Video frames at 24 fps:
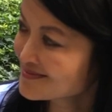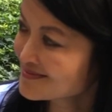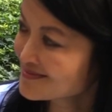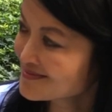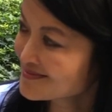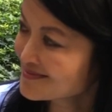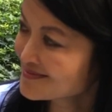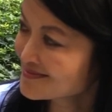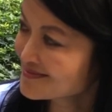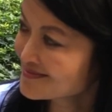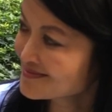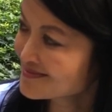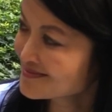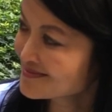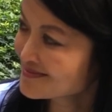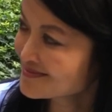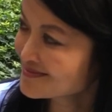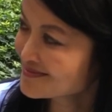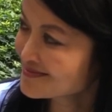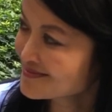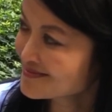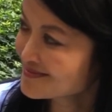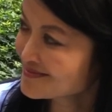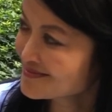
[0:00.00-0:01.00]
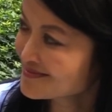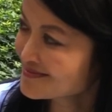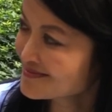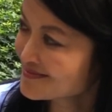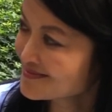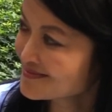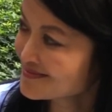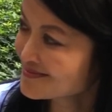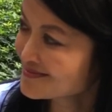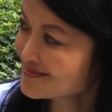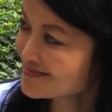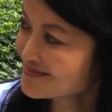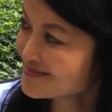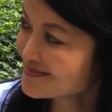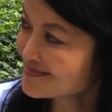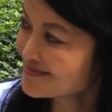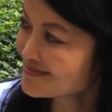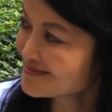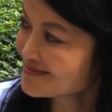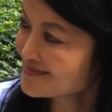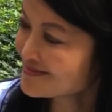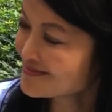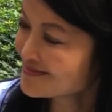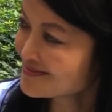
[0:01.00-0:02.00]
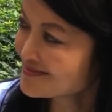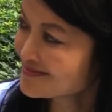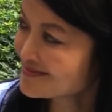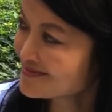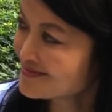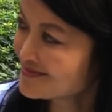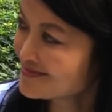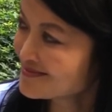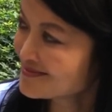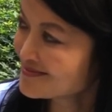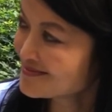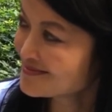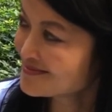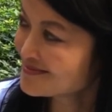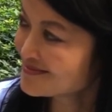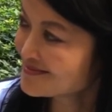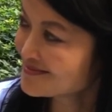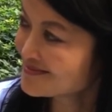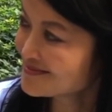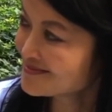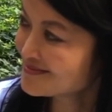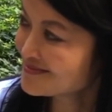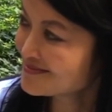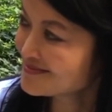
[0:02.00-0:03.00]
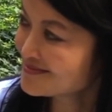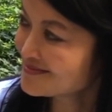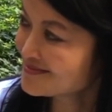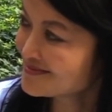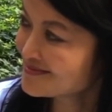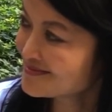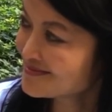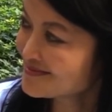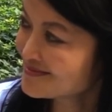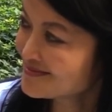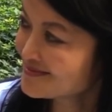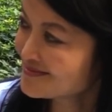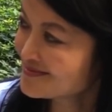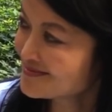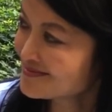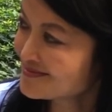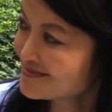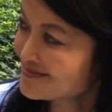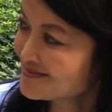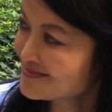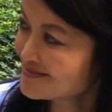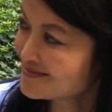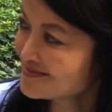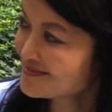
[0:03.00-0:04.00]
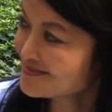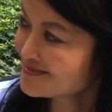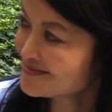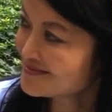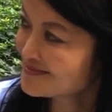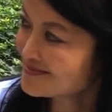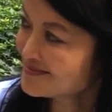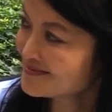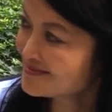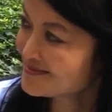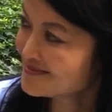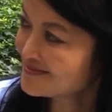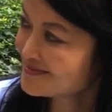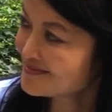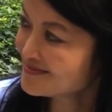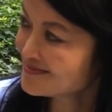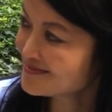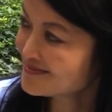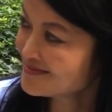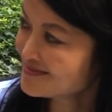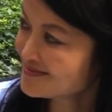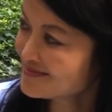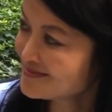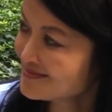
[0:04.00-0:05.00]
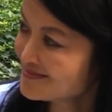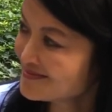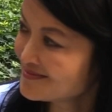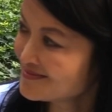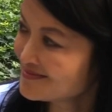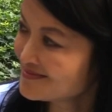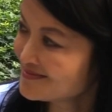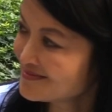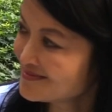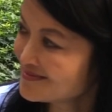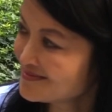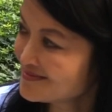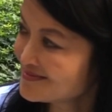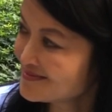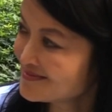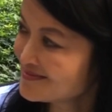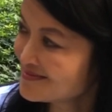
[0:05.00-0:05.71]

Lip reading: (silent)